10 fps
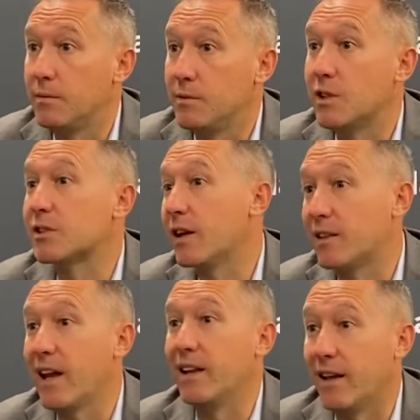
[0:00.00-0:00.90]
just like
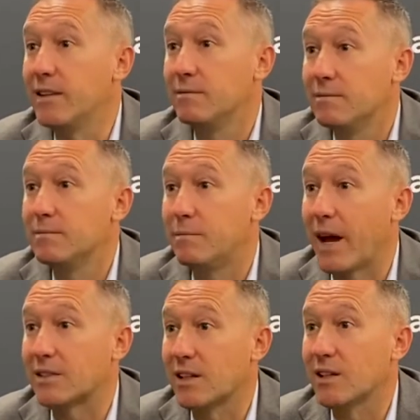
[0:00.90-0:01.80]
they did,
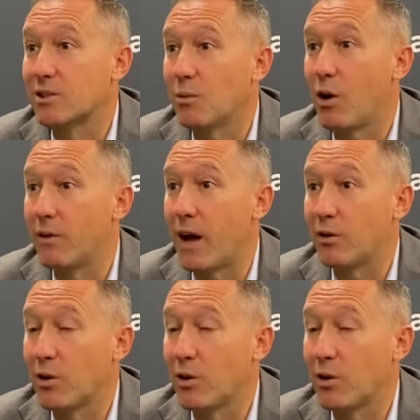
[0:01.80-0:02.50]
backs against the wall now and